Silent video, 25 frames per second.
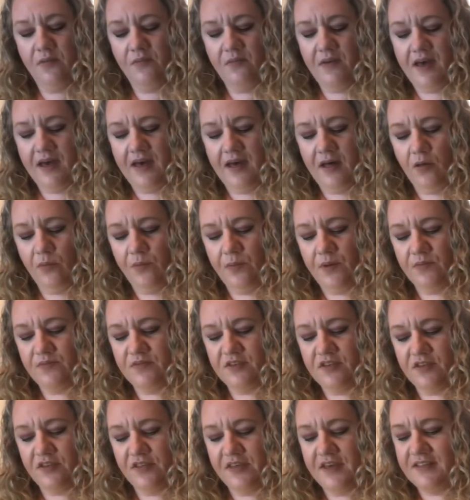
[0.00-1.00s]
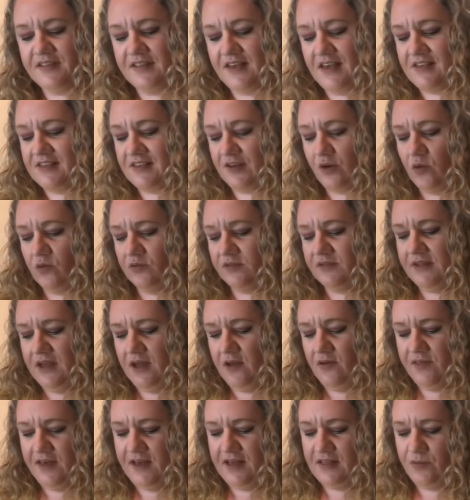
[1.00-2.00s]
albums. So that it's called Now,
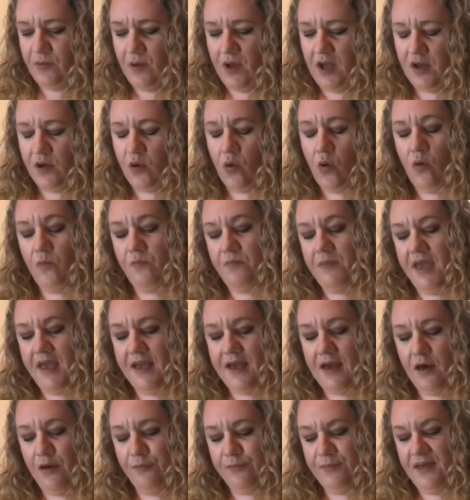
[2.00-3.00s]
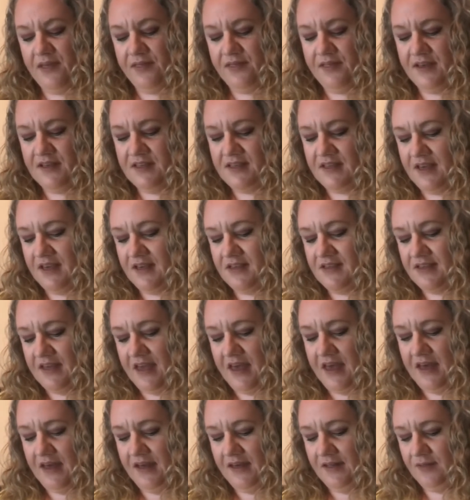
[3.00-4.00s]
that's what I call makeup. And this is
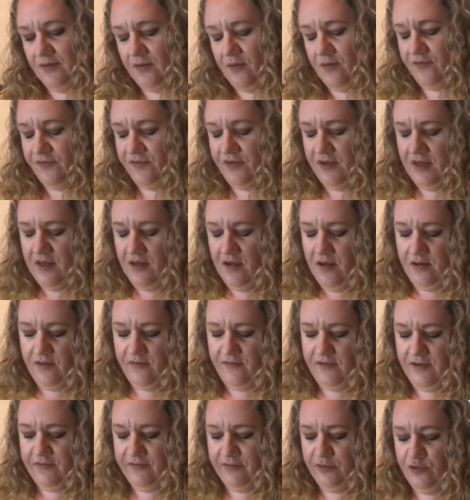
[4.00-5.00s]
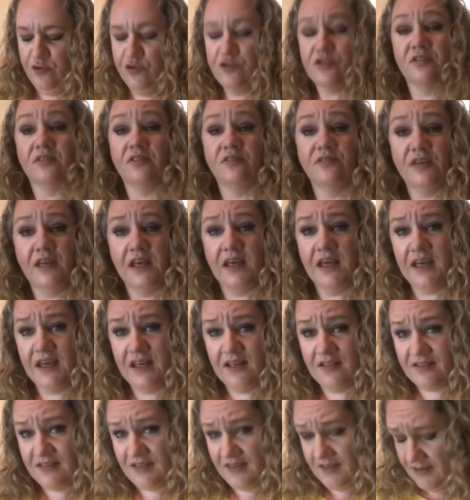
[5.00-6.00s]
I Love Revolution, the
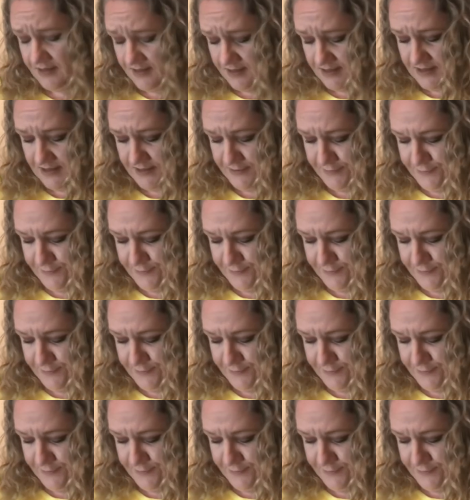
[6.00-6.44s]
80s.